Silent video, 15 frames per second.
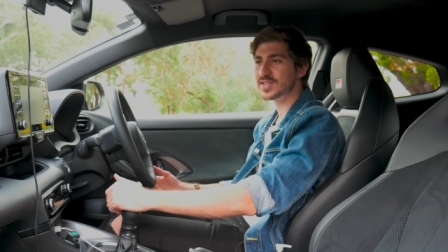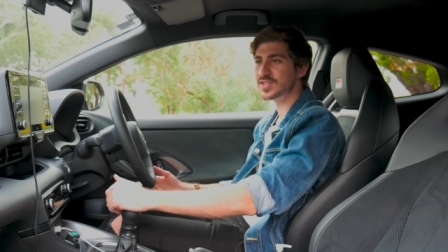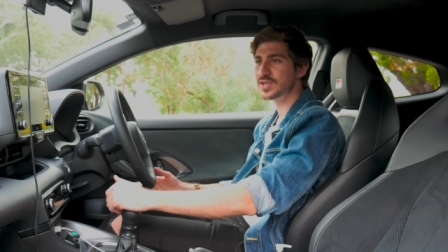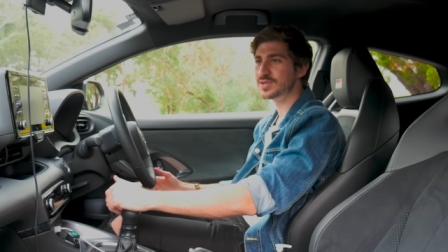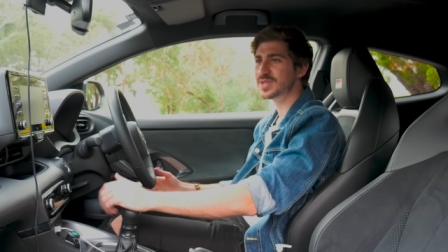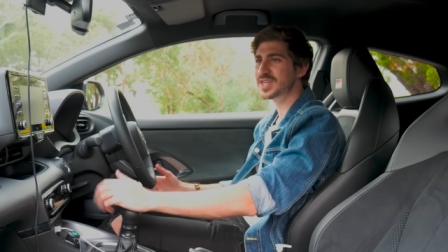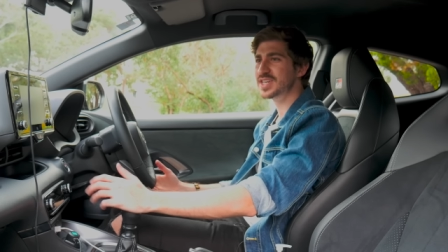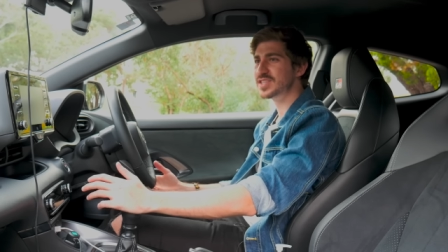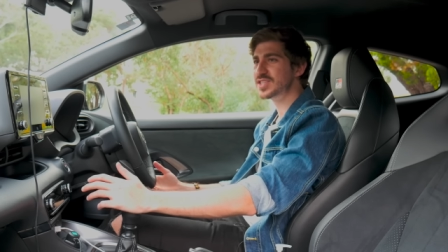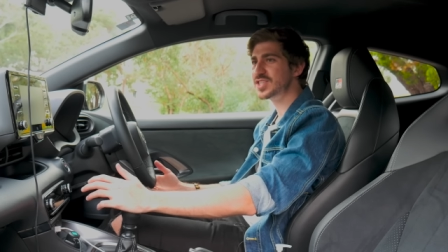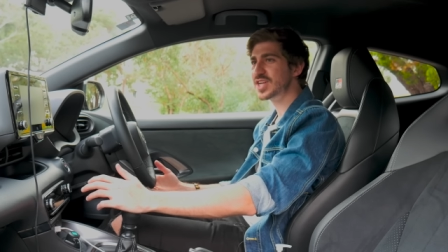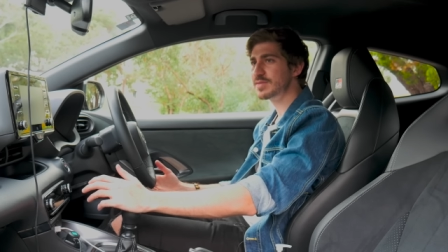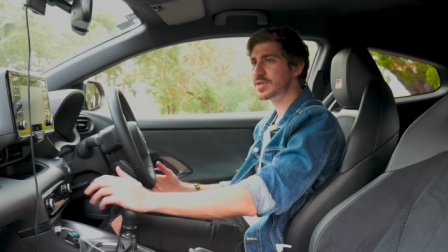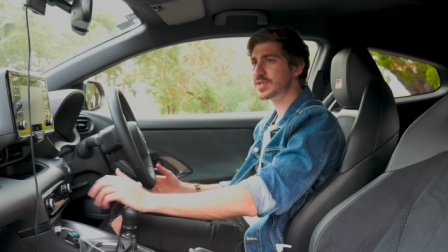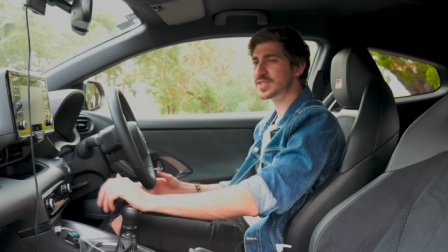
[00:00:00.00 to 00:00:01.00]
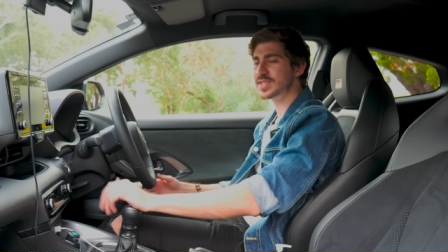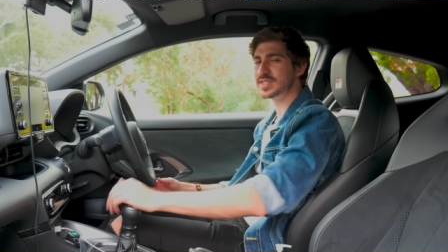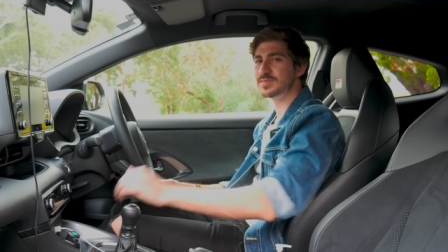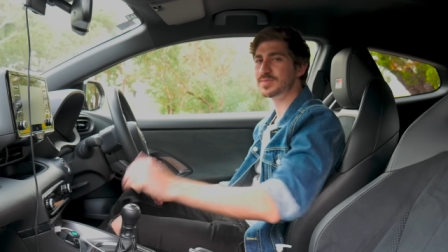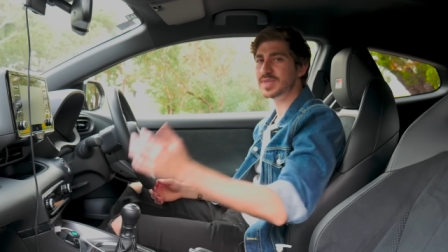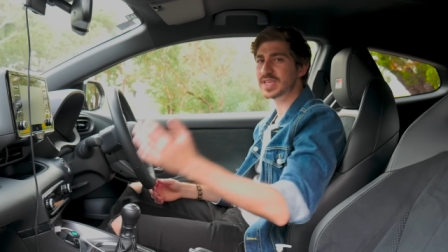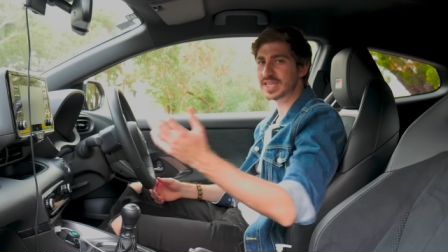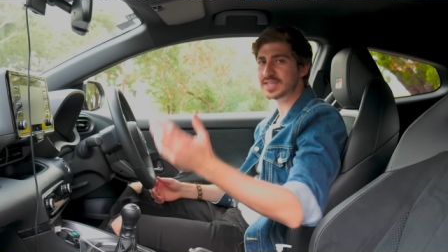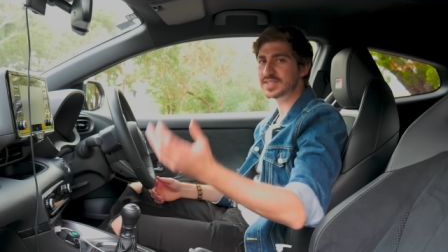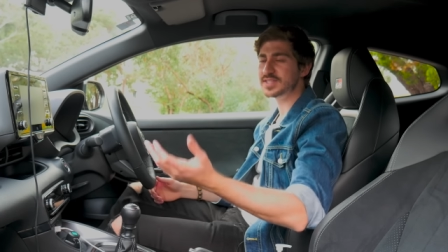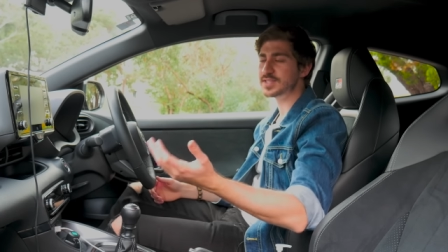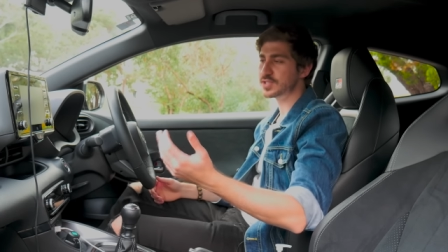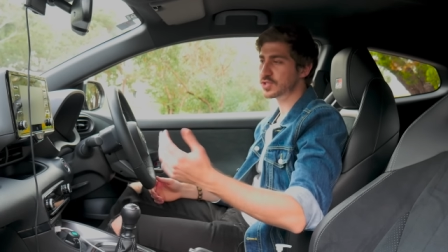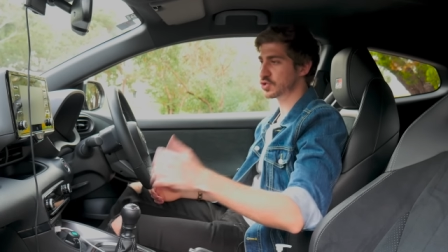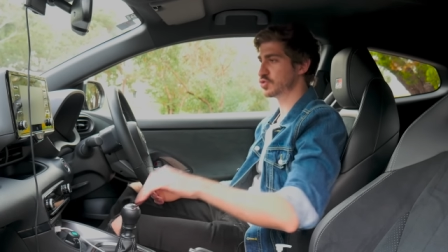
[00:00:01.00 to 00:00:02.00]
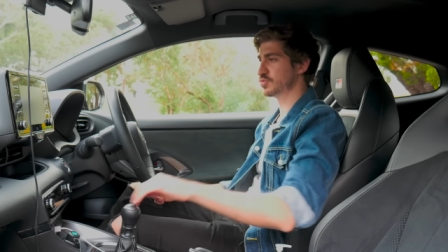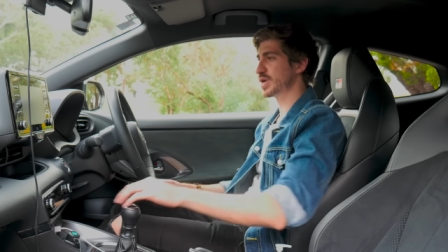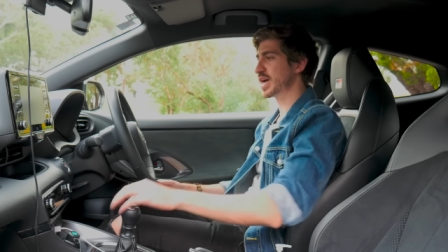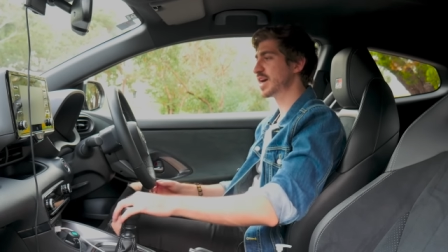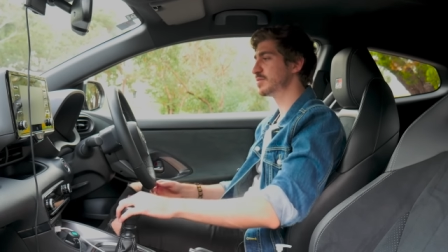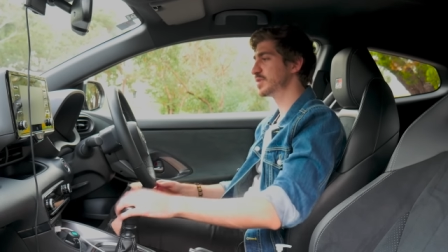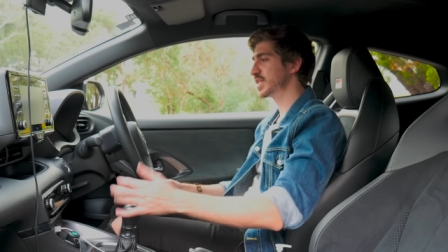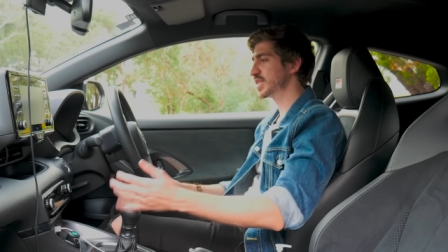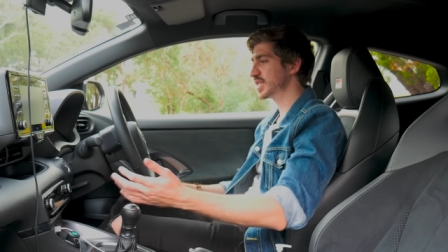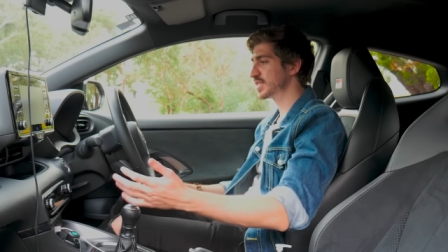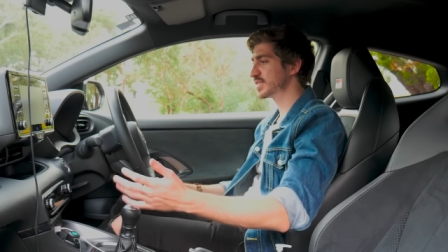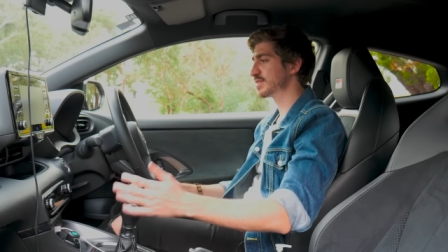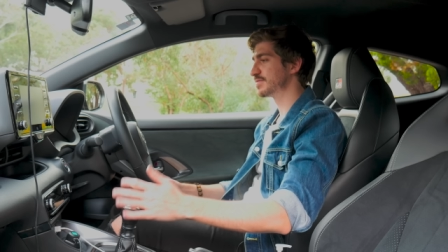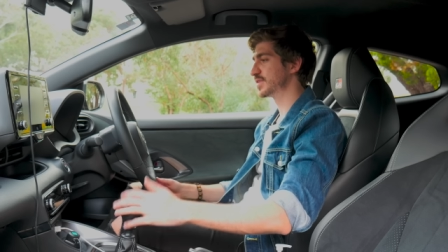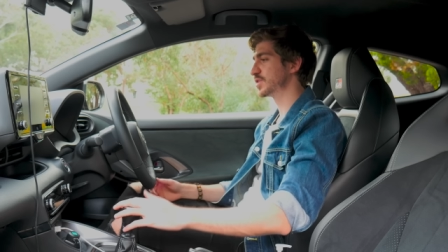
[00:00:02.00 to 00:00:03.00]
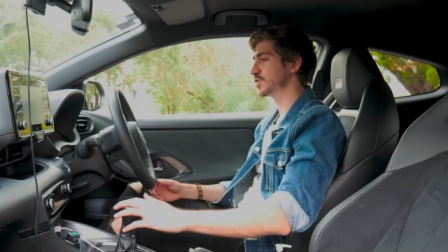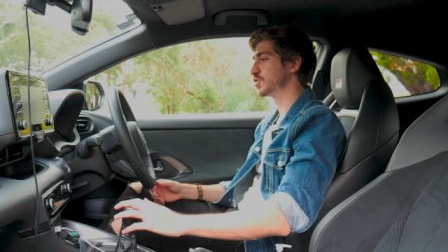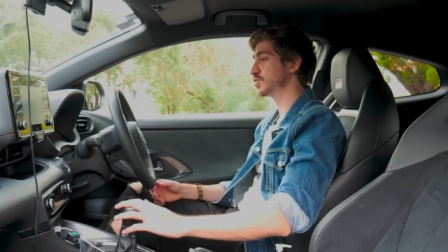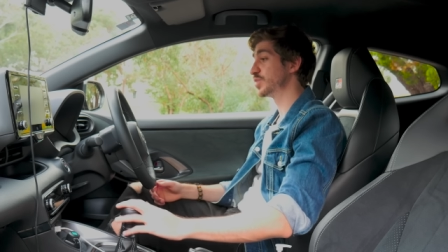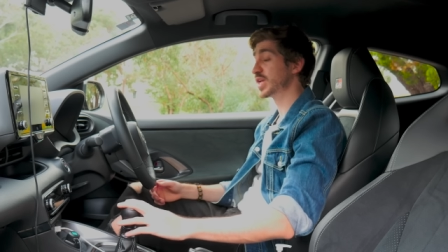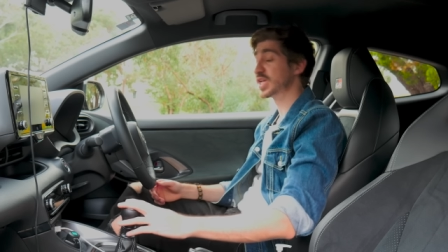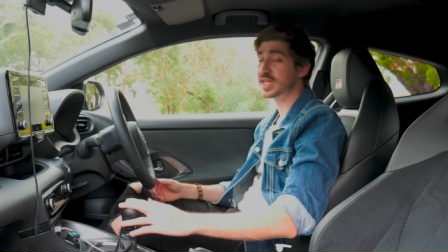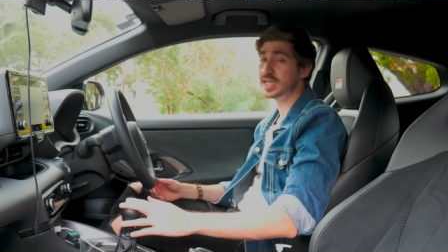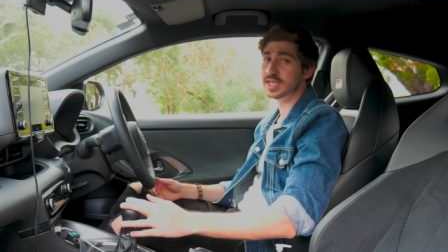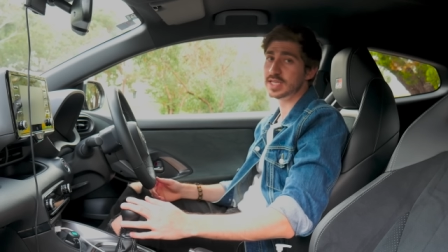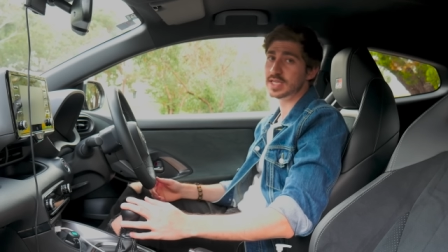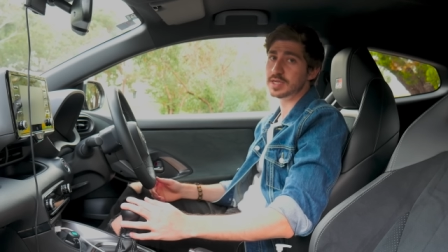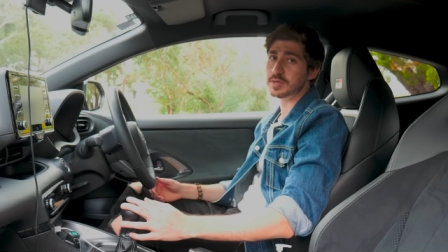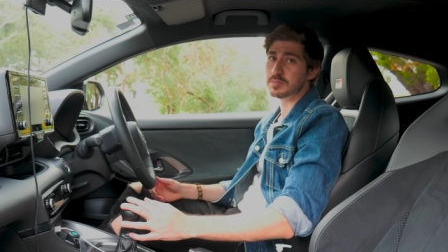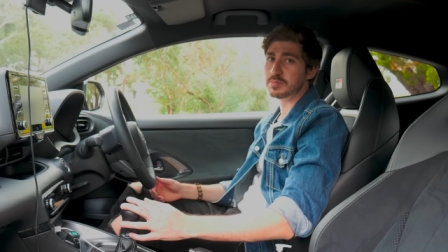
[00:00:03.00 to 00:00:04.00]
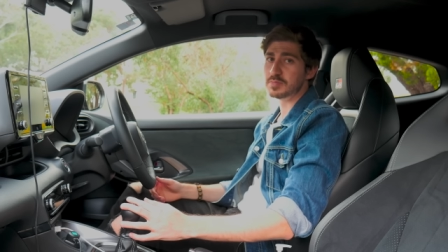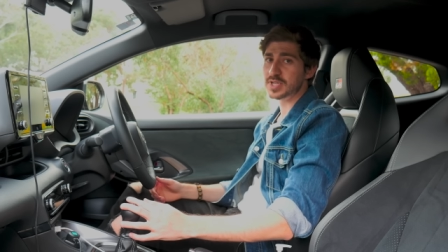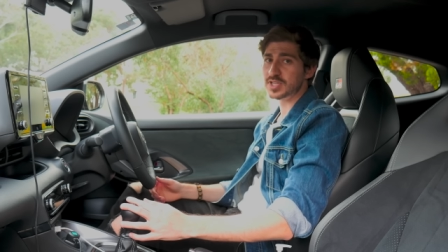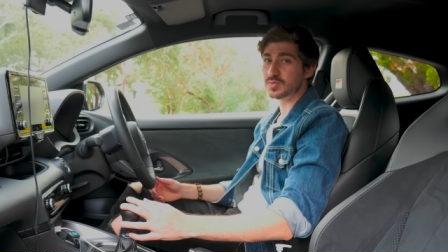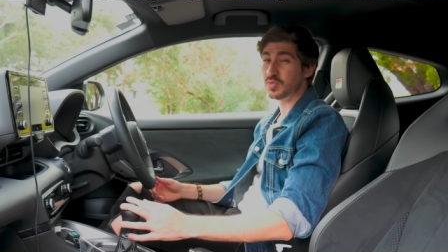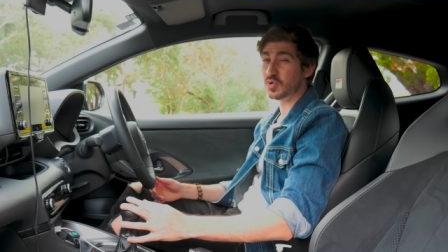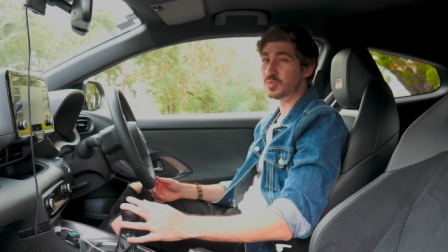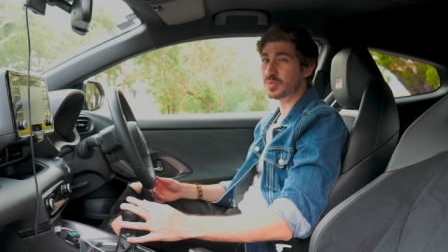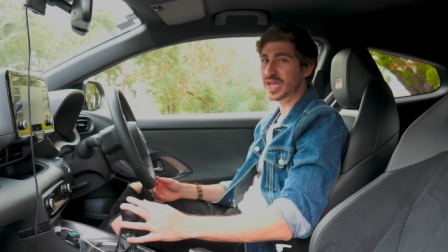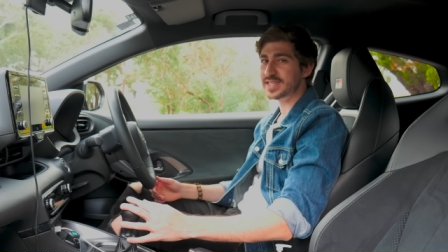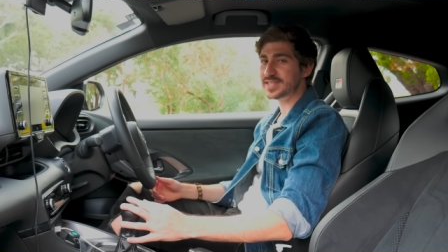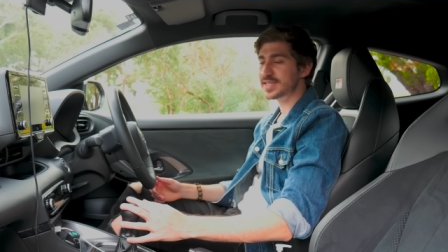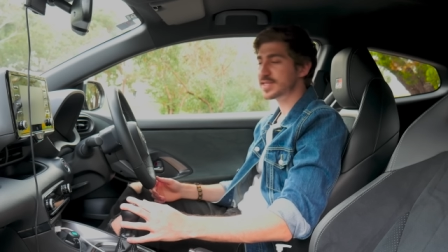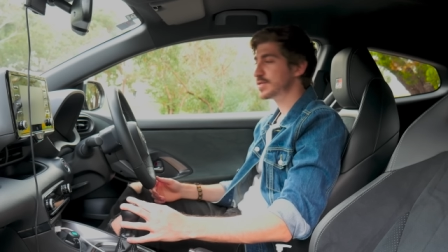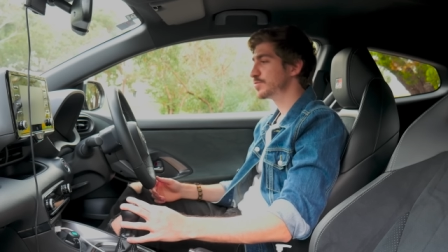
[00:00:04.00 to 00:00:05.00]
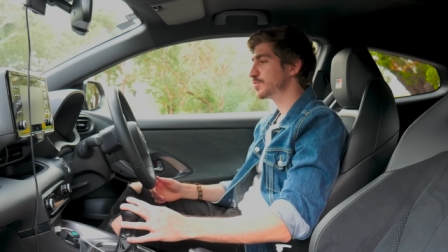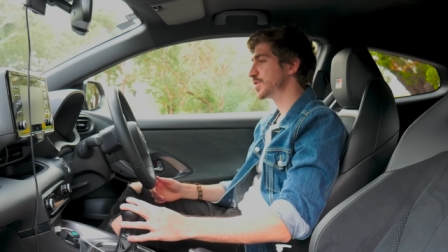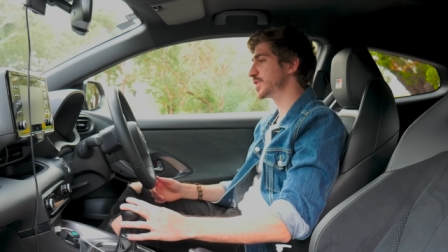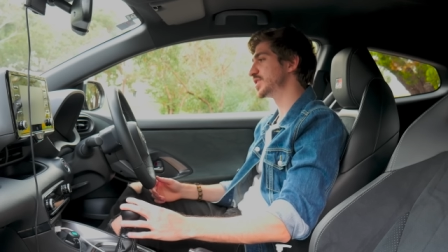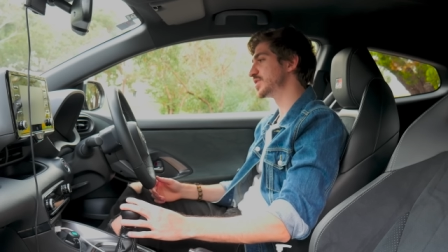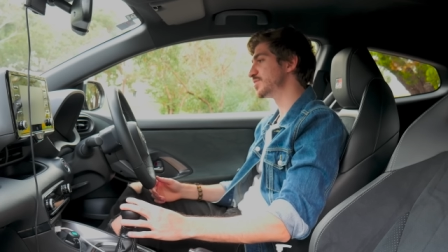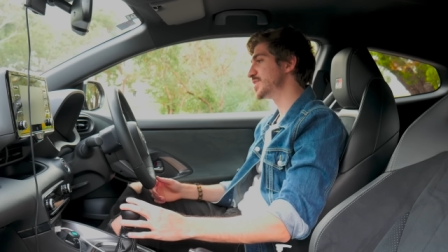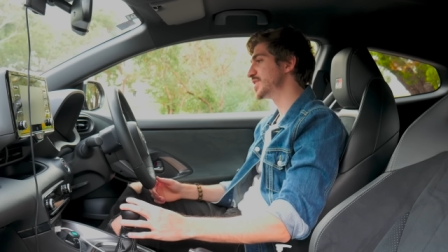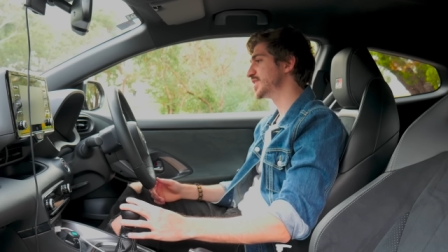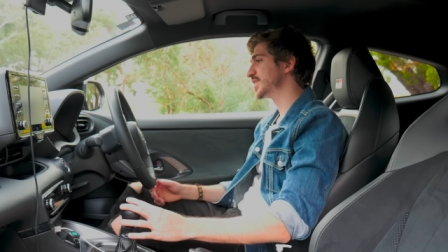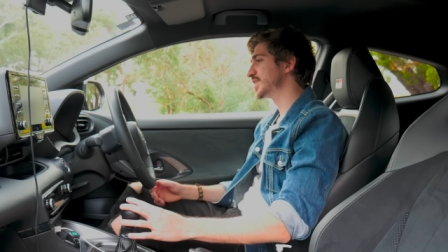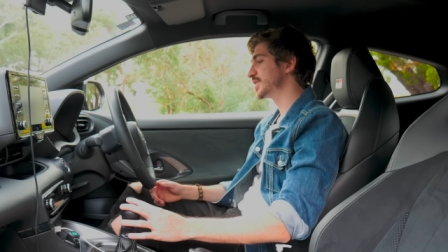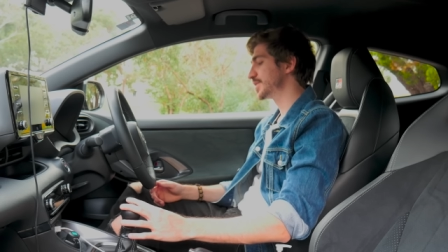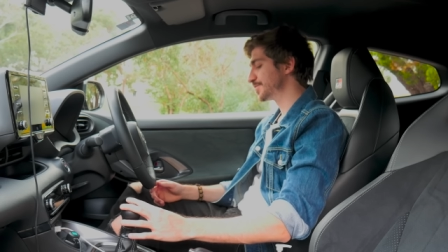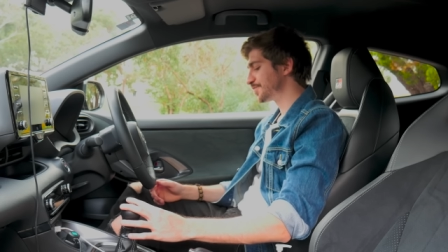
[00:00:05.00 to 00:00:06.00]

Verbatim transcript: So the JBL system isn't too bad, but it definitely could be much more bassy, which it's missing.